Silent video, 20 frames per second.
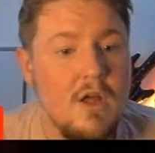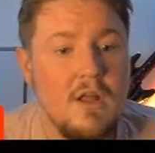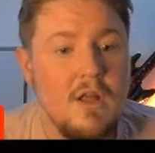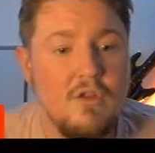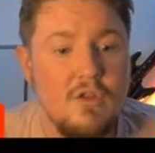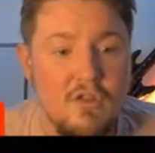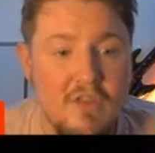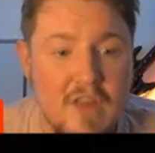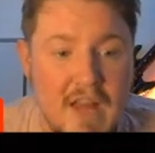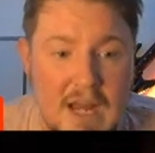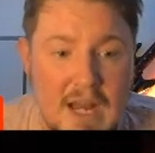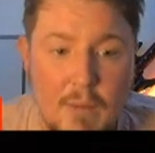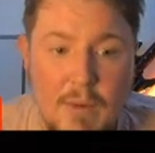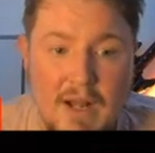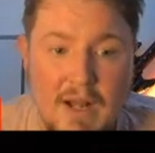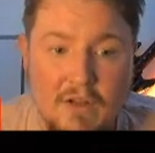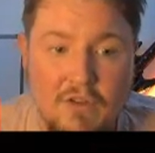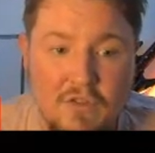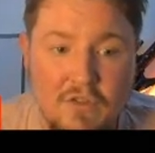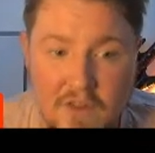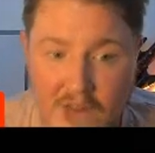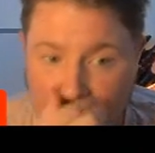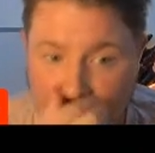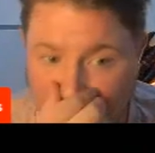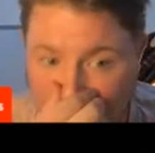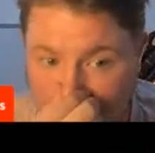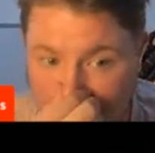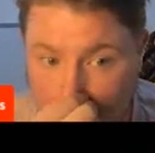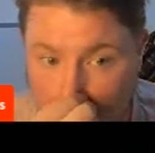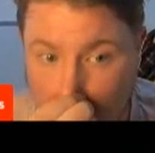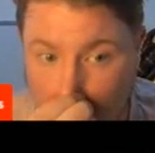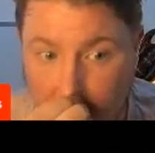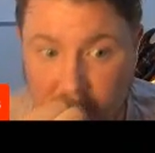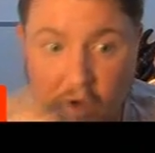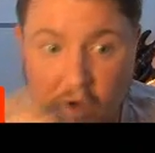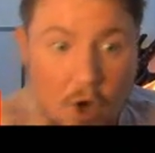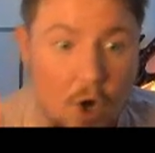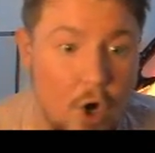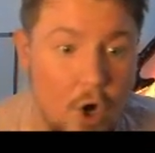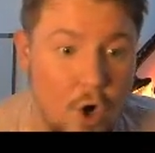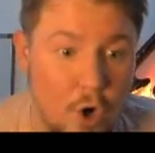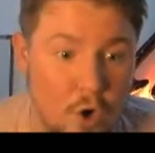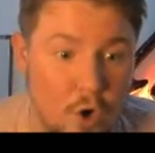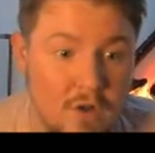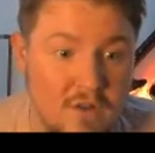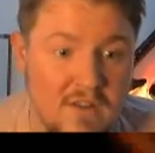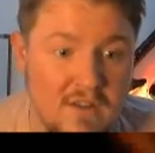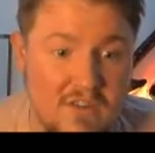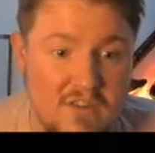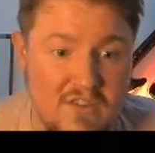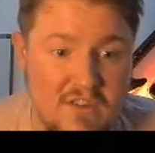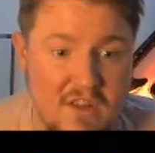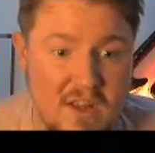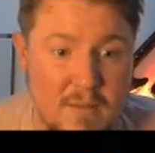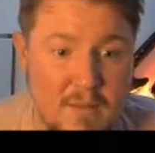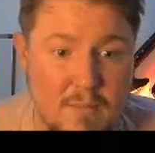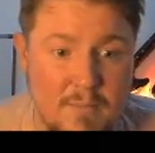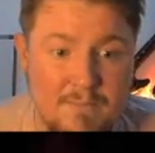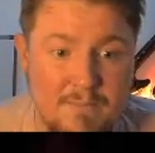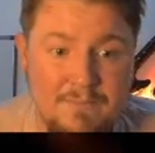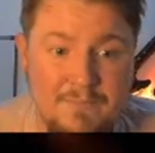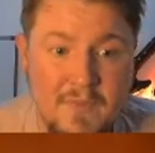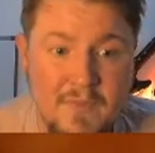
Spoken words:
Does anyone else fit this mold on this team?